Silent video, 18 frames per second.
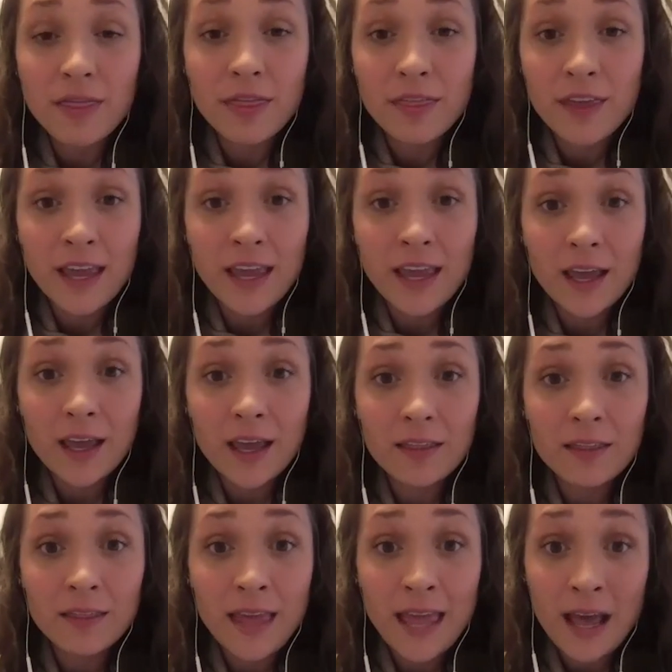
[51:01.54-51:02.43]
and think
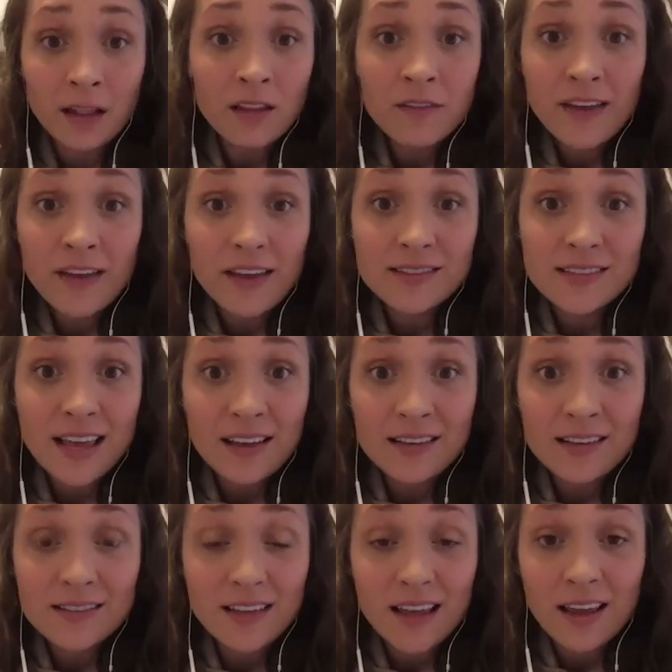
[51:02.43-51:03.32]
they elevate
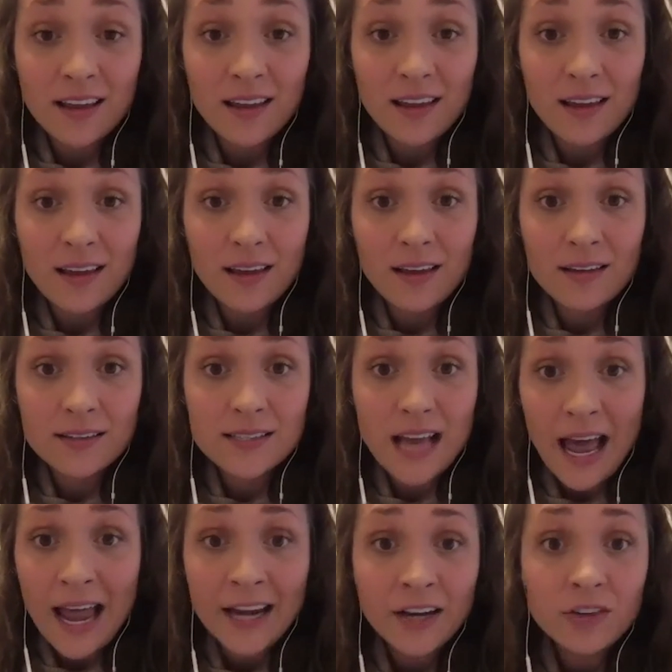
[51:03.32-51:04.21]
sex like
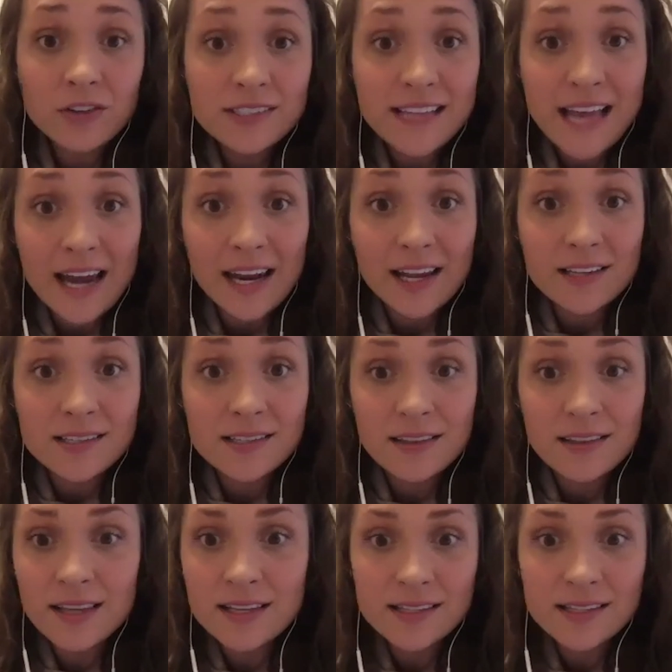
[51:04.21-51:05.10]
to idol
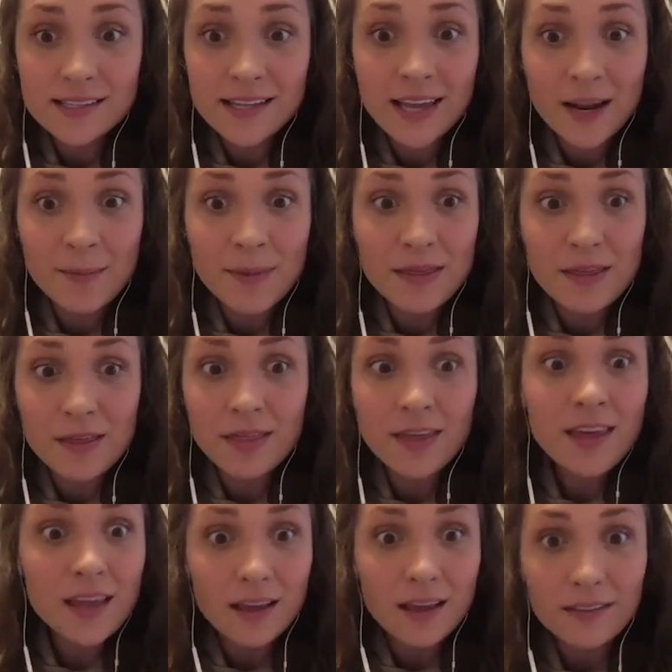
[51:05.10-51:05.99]
status. This is going to be
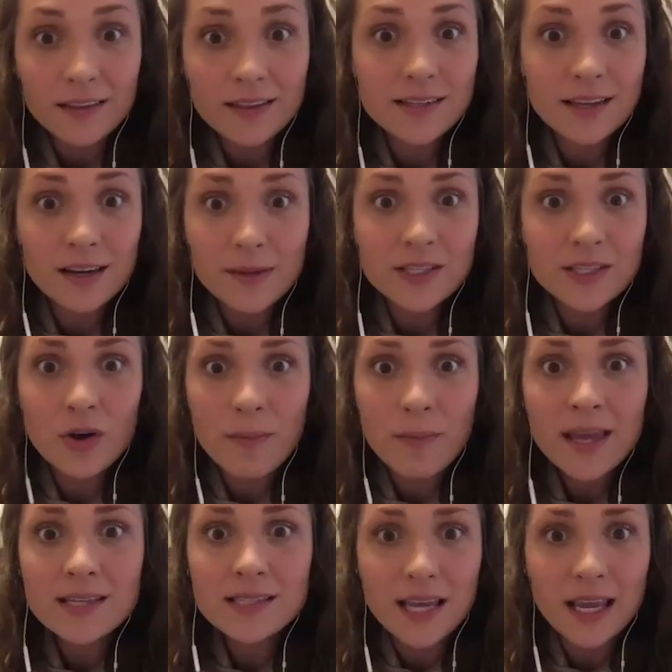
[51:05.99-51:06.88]
the thing that's going to be
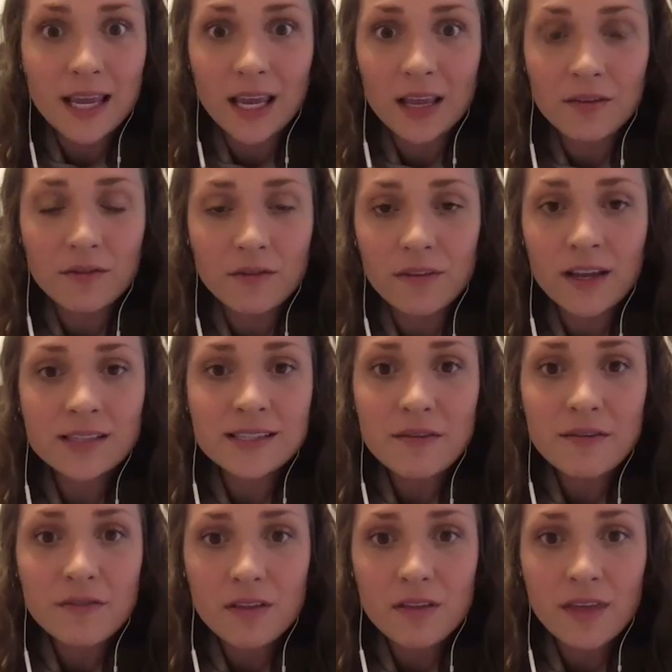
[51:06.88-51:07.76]
so amazing and
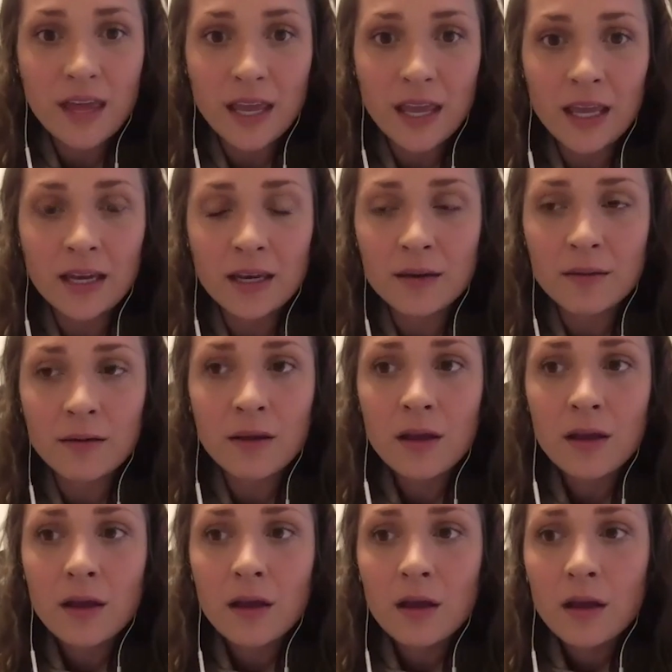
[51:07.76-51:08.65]
fix everything. And
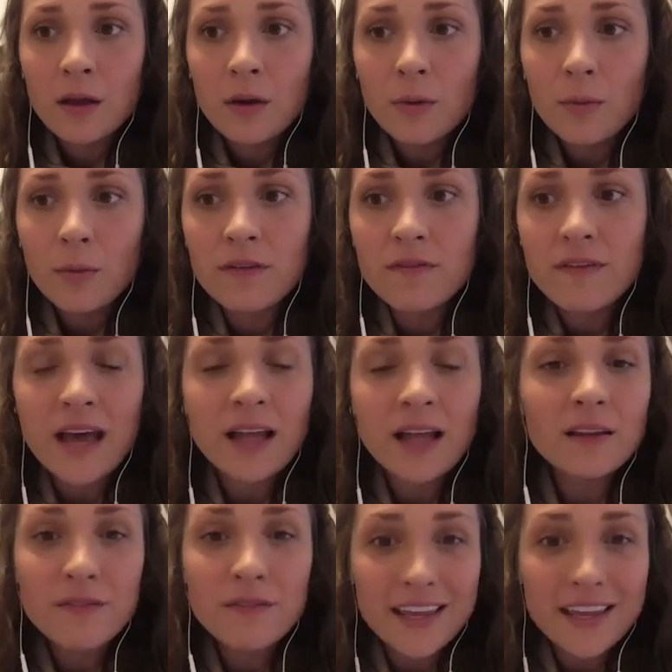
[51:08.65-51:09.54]
we've
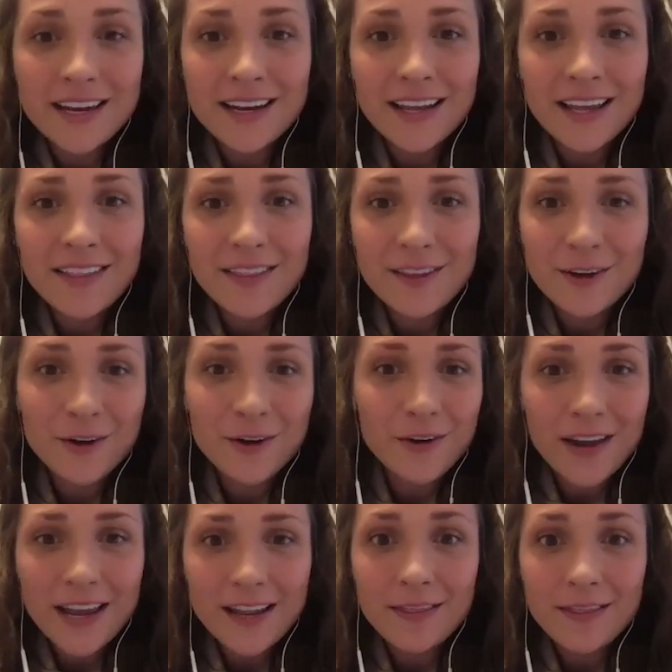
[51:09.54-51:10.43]
elevated it, the
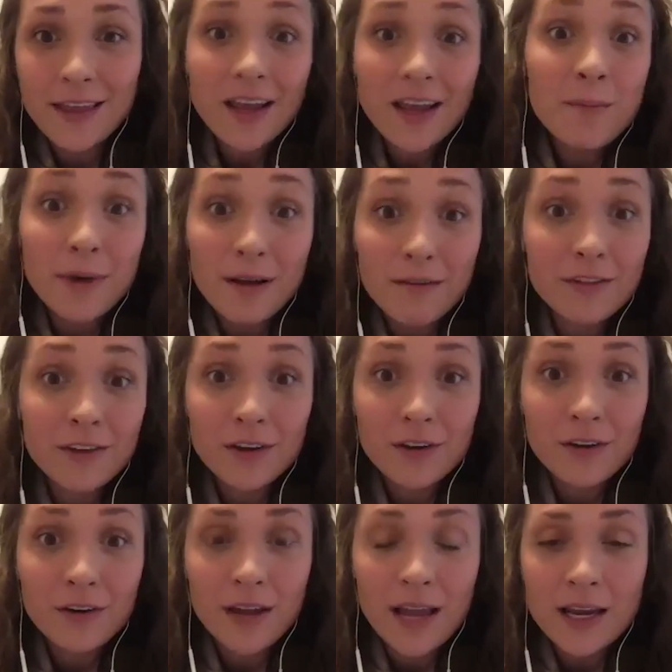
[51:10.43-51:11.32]
created thing, above
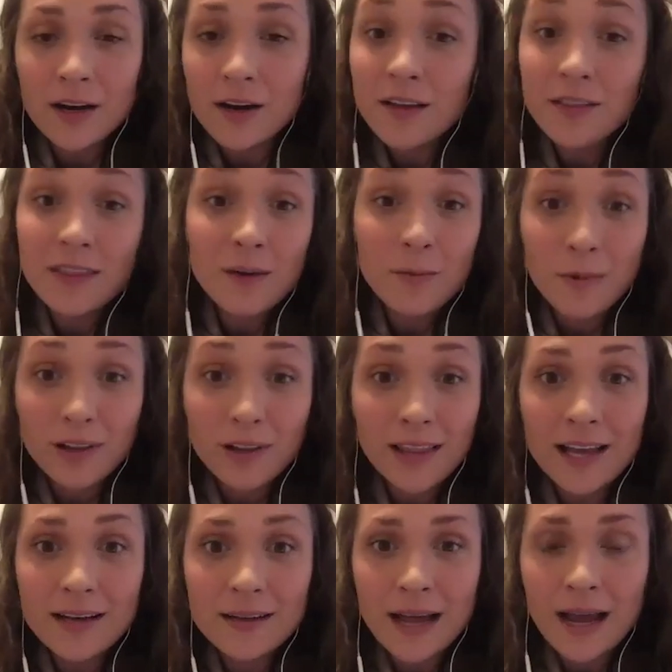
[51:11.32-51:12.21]
the creator, and then
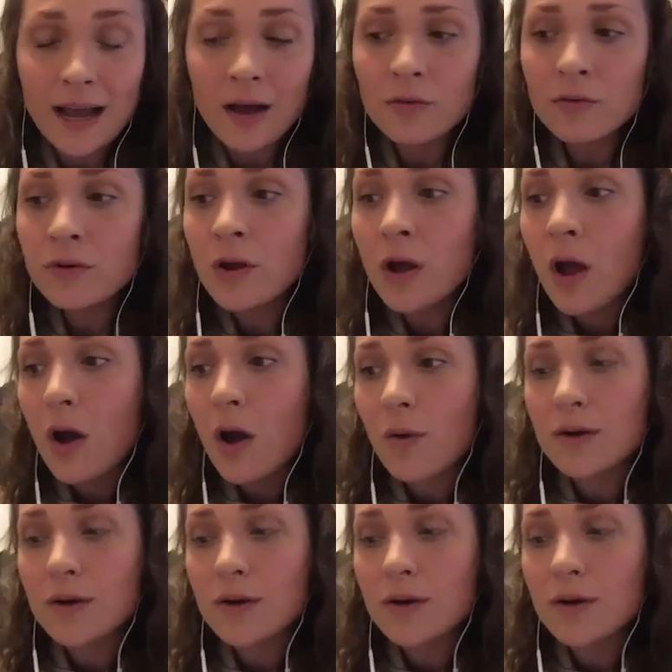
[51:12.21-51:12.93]
we're let down.